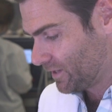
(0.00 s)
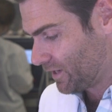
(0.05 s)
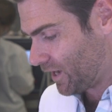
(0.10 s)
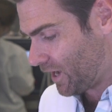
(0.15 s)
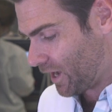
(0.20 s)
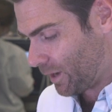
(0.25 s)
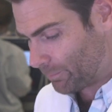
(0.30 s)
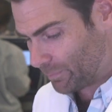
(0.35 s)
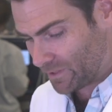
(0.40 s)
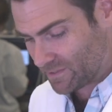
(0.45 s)

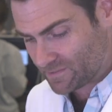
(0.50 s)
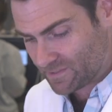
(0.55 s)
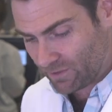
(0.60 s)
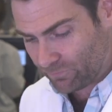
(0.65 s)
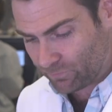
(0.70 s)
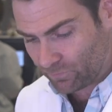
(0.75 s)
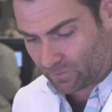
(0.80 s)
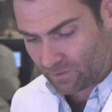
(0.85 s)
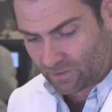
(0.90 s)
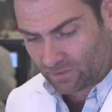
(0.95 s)
Um, but it's
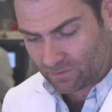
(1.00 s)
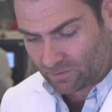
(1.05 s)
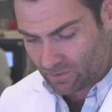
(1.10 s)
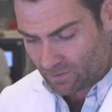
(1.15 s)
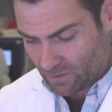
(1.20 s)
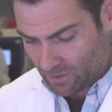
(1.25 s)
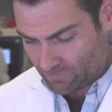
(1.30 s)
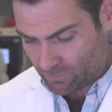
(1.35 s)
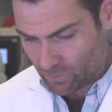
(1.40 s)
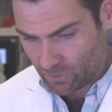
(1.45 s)
definitely,
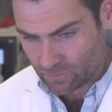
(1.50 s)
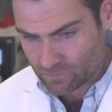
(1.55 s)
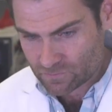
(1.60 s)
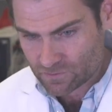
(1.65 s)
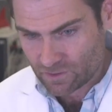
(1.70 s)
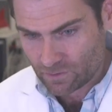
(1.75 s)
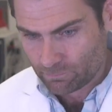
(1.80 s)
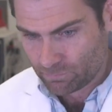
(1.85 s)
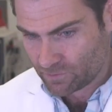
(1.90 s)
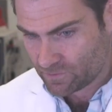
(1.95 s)
if you're
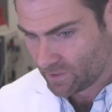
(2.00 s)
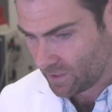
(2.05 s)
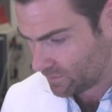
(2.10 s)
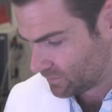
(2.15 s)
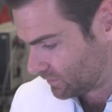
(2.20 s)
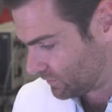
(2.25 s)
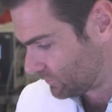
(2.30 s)
interested in protecting